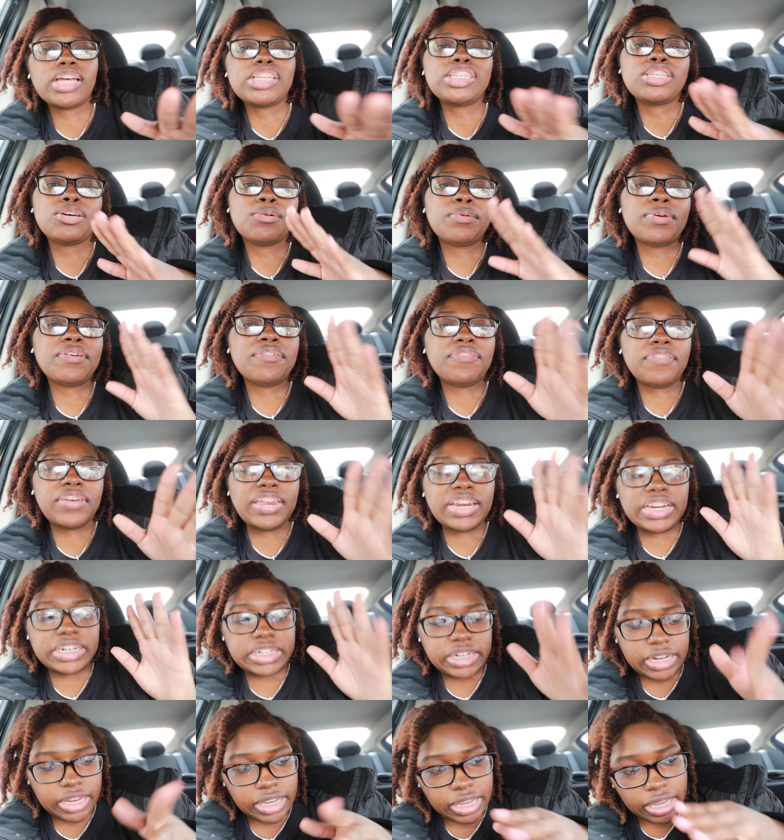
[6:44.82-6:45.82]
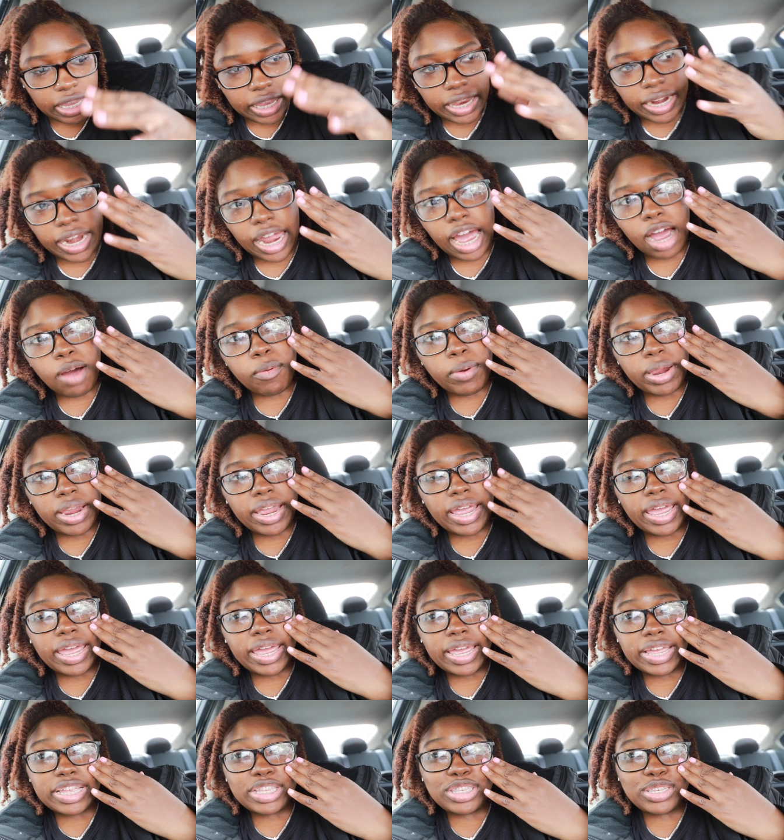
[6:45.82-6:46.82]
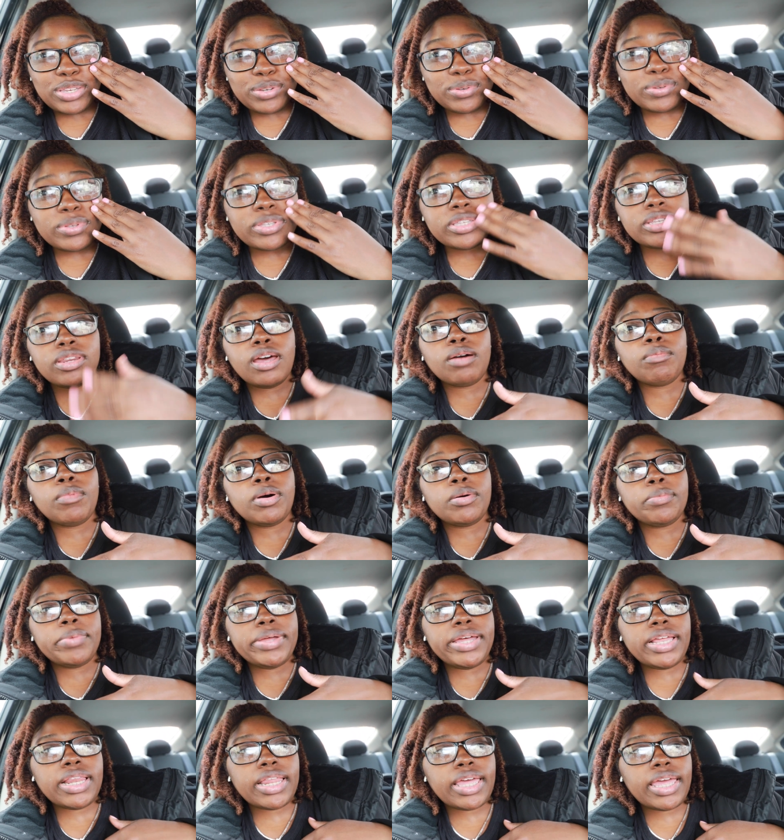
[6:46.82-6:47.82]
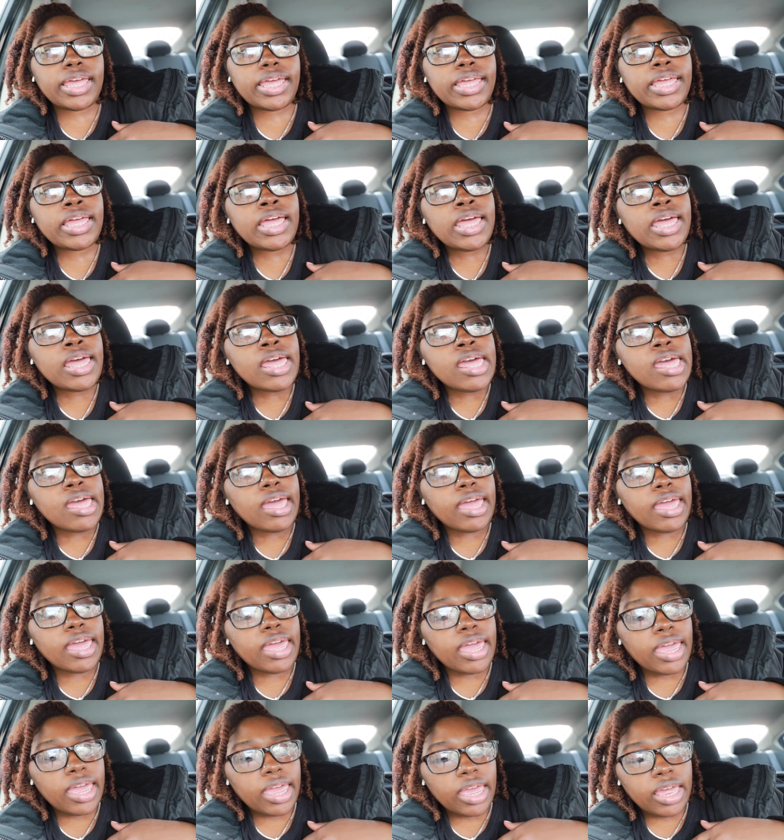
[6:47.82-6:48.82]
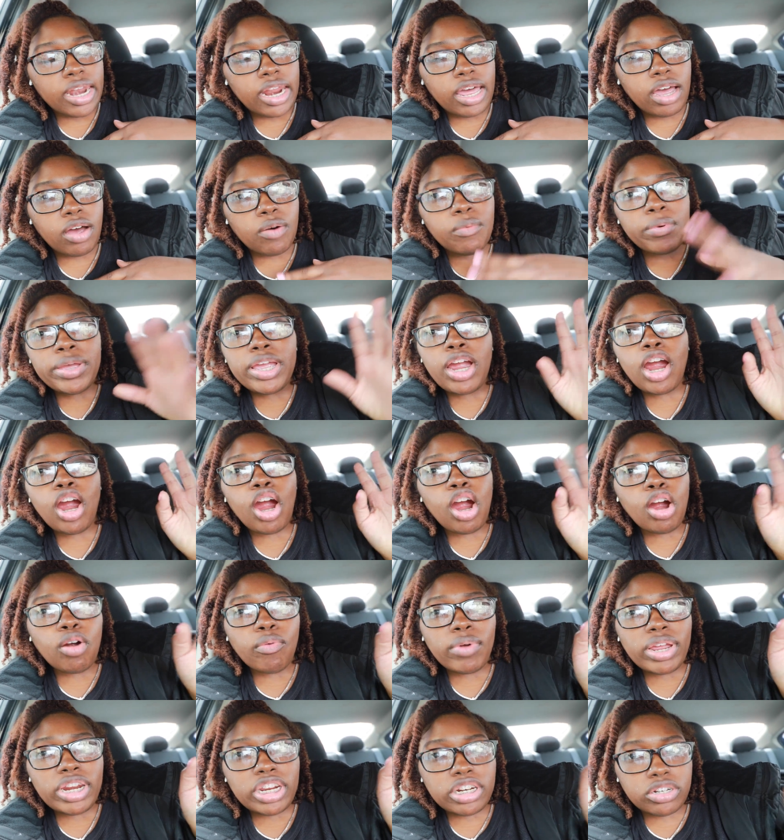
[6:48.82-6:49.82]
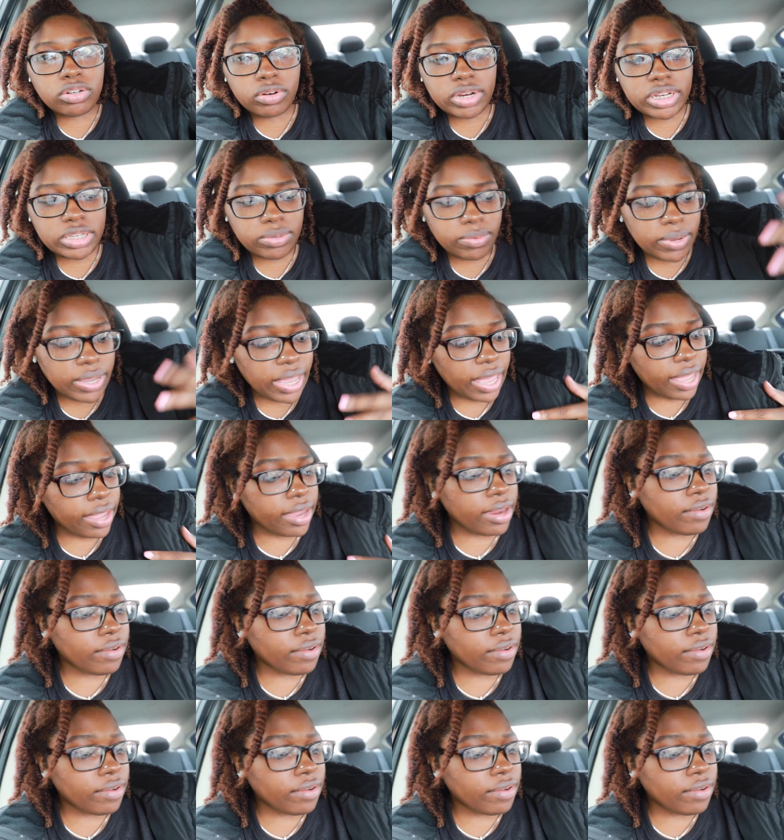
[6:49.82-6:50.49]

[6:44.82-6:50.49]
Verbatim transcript: y'all, so we finished eating. Now we're heading to snowmobiling. And we're already dressed. We got